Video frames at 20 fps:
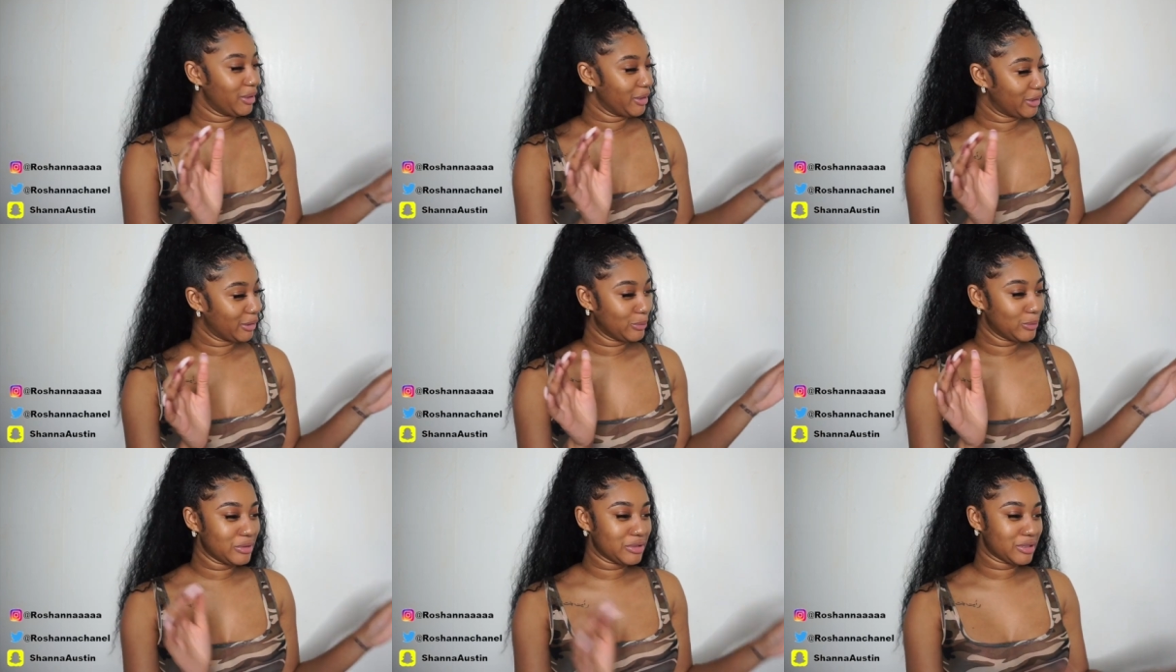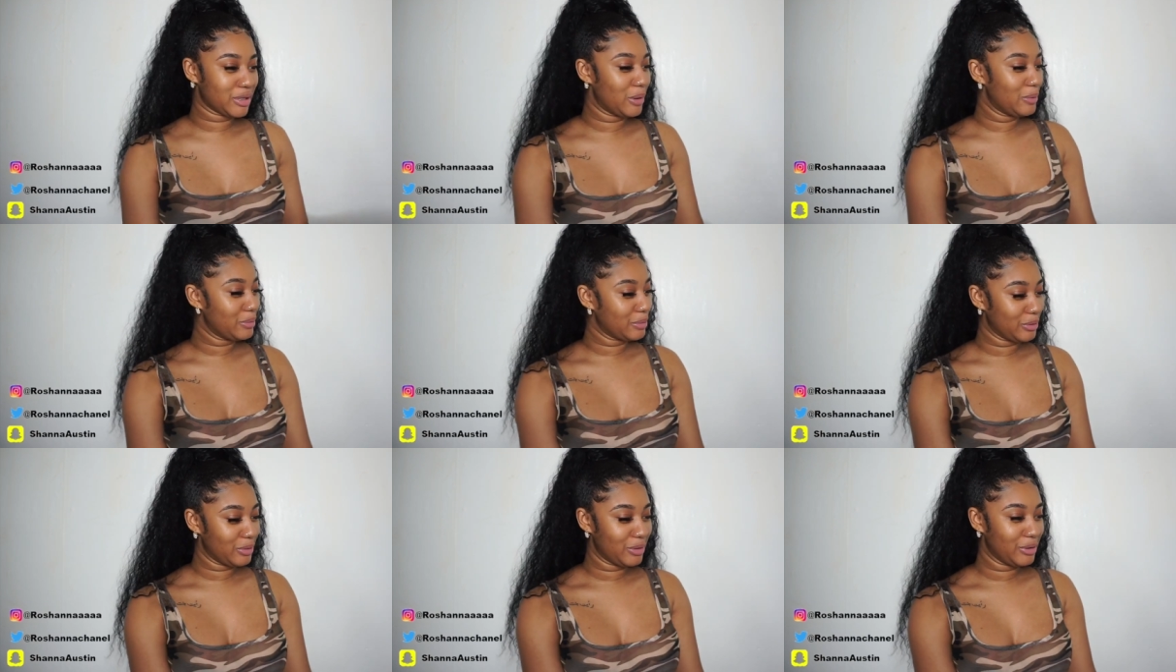look at what's
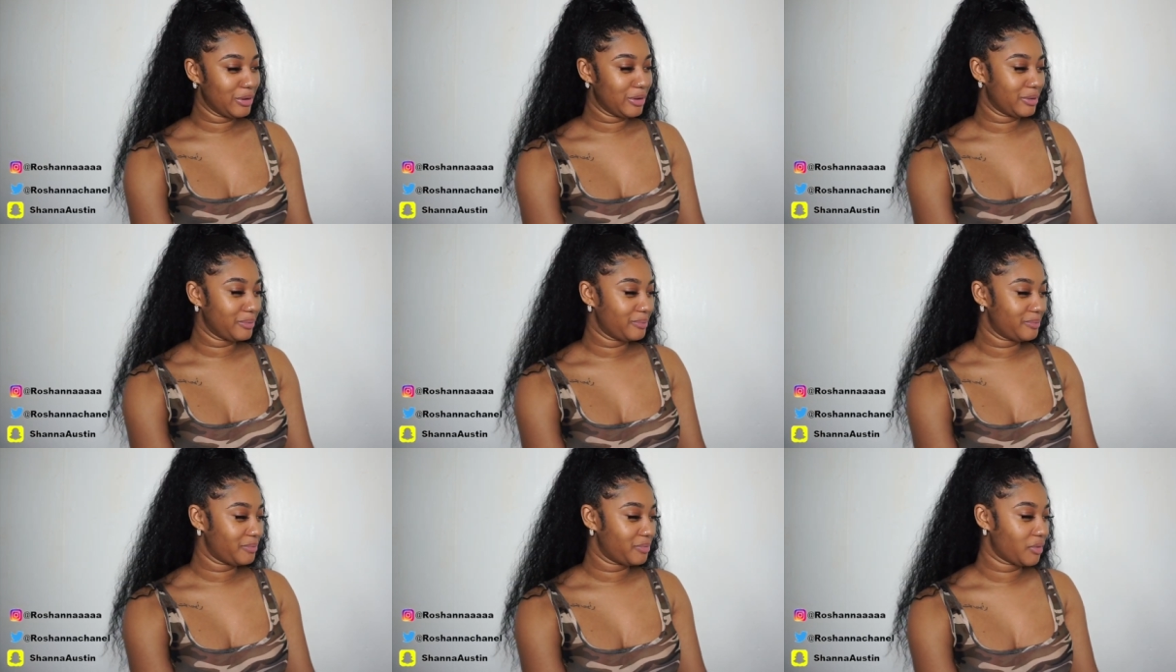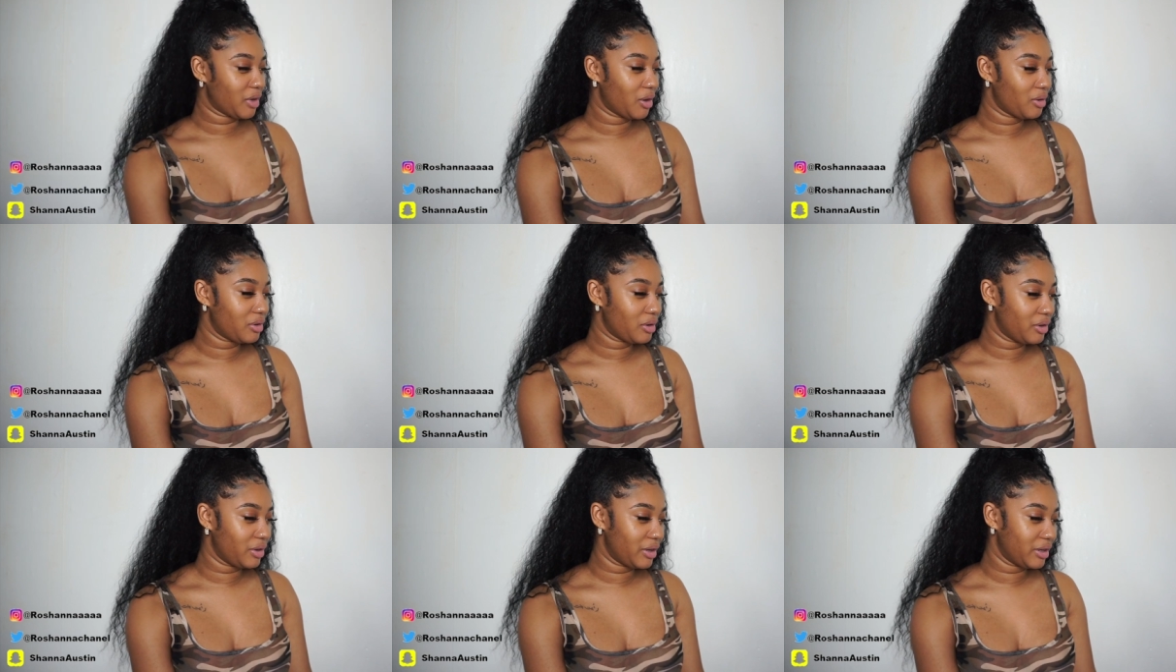going on.
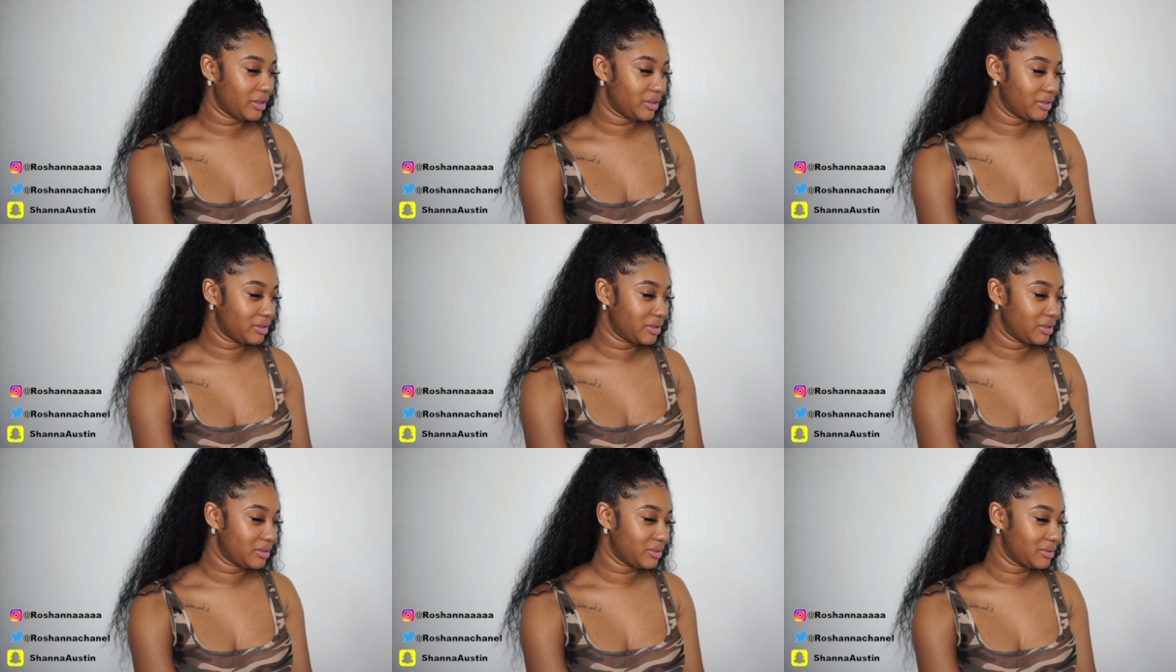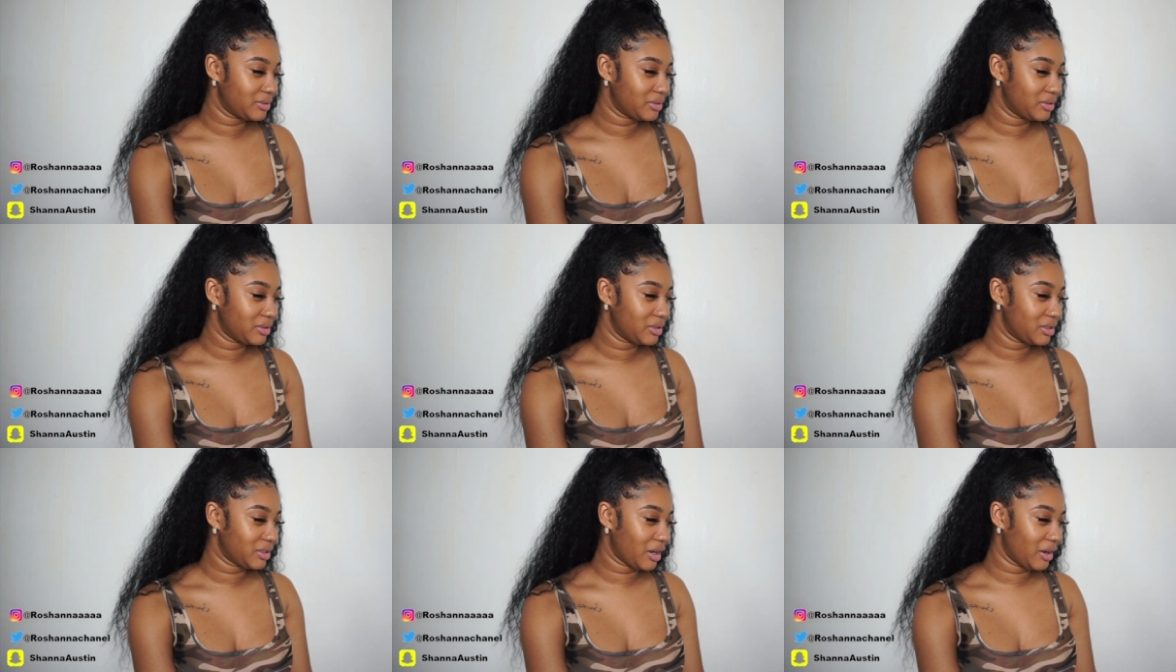Hold on.
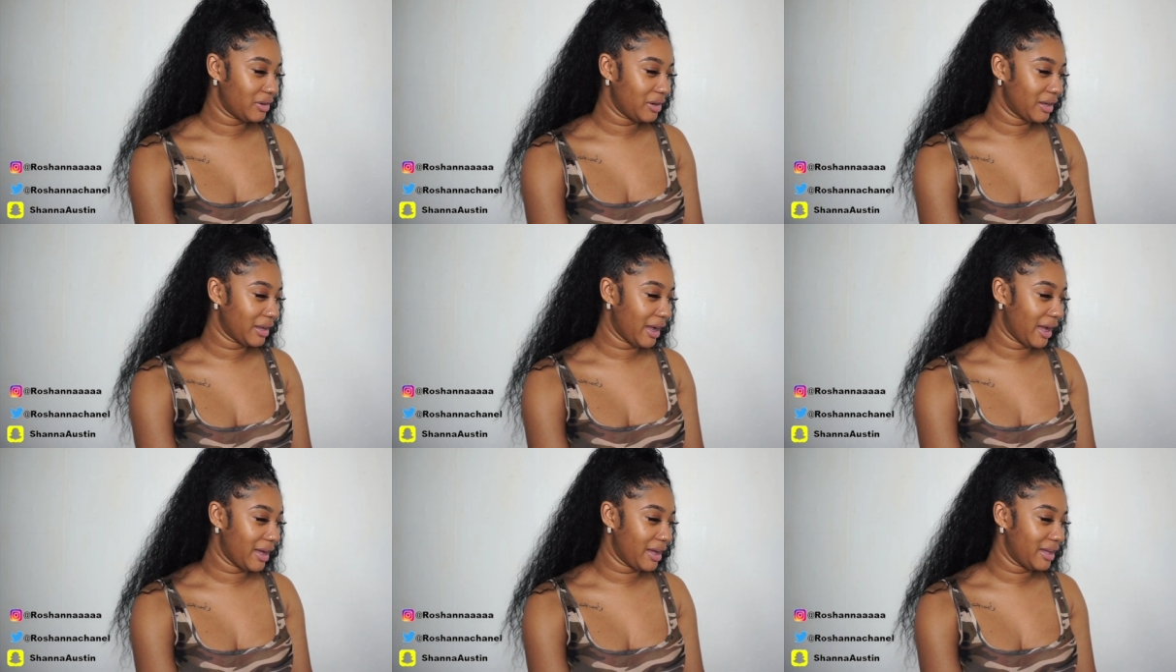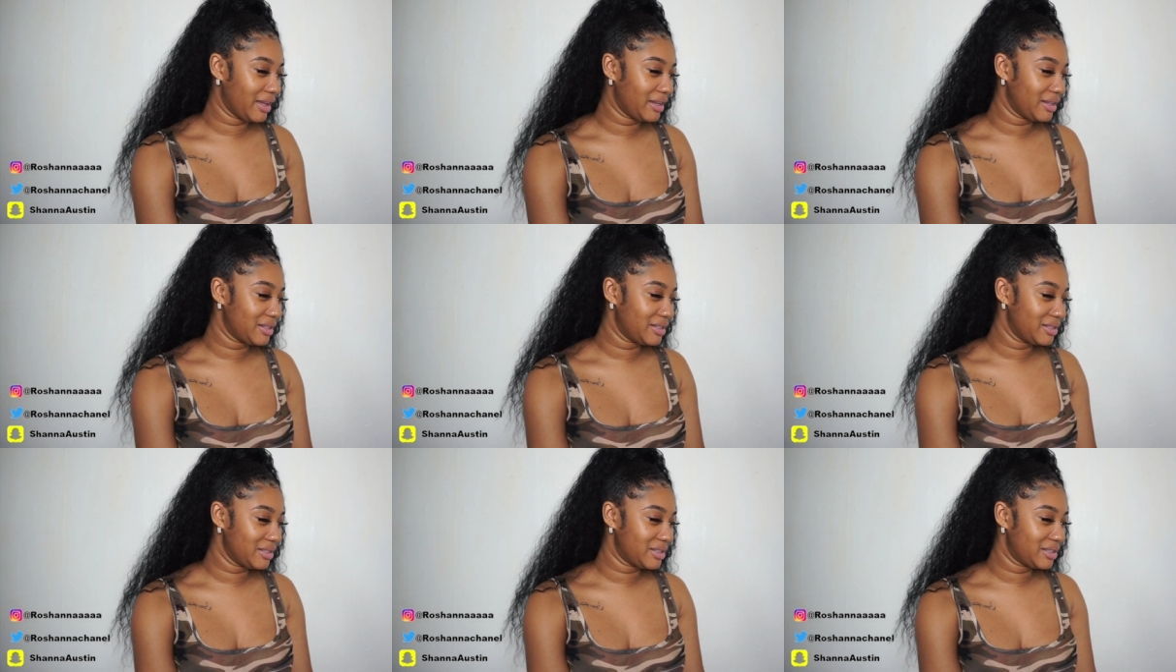Sorry
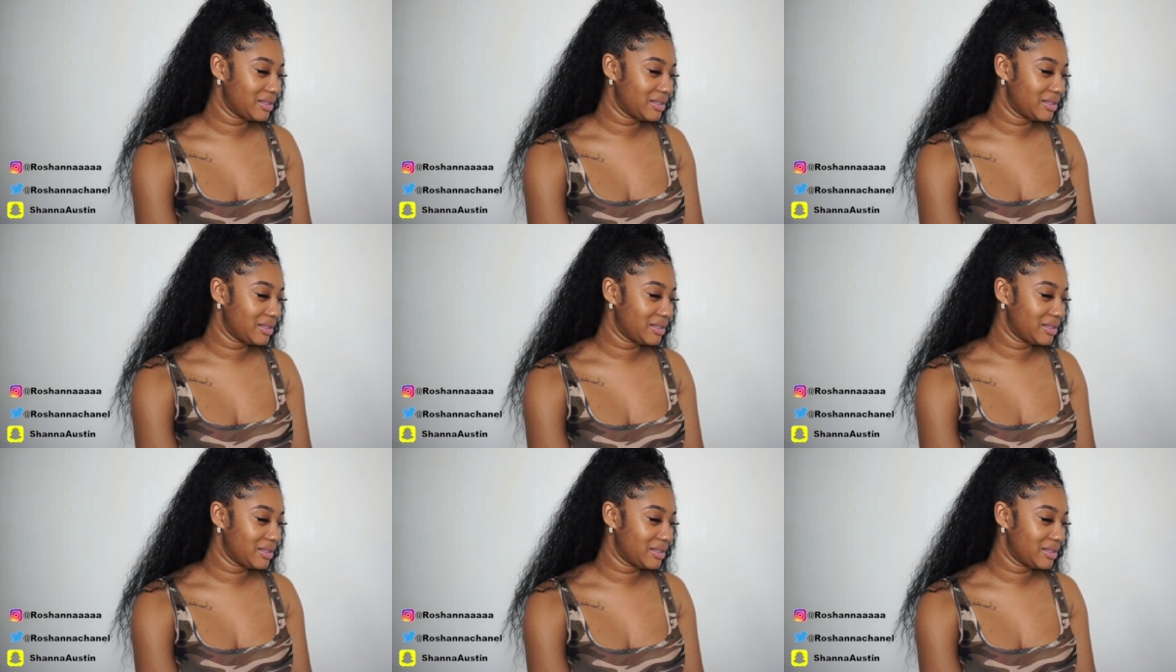guys.